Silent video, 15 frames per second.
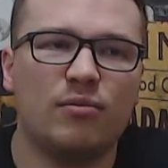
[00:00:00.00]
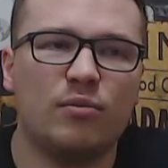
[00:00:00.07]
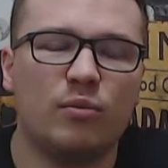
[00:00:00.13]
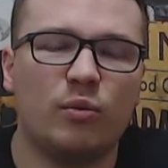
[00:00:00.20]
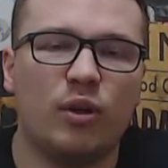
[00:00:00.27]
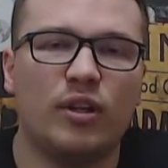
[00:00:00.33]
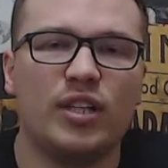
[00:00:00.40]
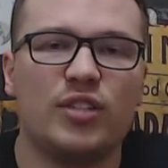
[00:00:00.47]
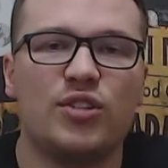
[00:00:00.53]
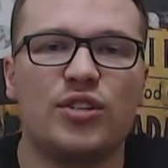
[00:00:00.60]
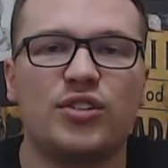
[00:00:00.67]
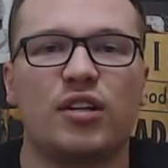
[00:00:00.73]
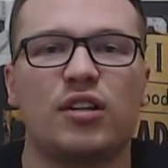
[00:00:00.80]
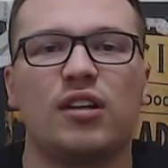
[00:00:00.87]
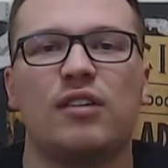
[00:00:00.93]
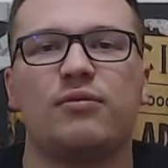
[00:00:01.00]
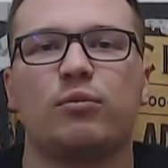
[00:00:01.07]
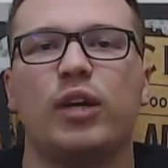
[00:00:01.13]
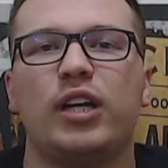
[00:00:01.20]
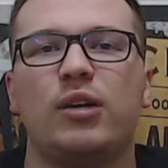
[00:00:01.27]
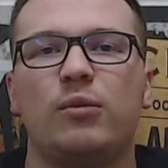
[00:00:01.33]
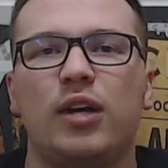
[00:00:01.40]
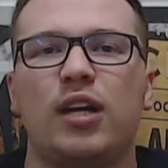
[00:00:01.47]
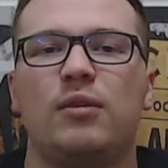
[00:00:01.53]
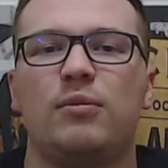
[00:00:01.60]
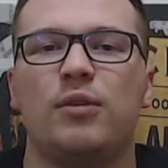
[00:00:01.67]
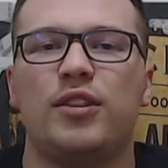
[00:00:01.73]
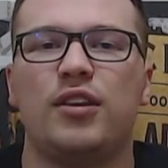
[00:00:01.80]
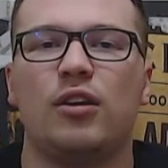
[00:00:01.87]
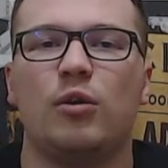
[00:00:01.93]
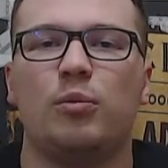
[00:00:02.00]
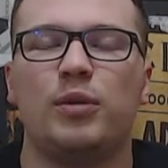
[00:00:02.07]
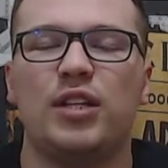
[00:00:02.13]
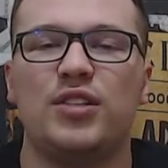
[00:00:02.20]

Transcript: well, let's just start off right away with the opening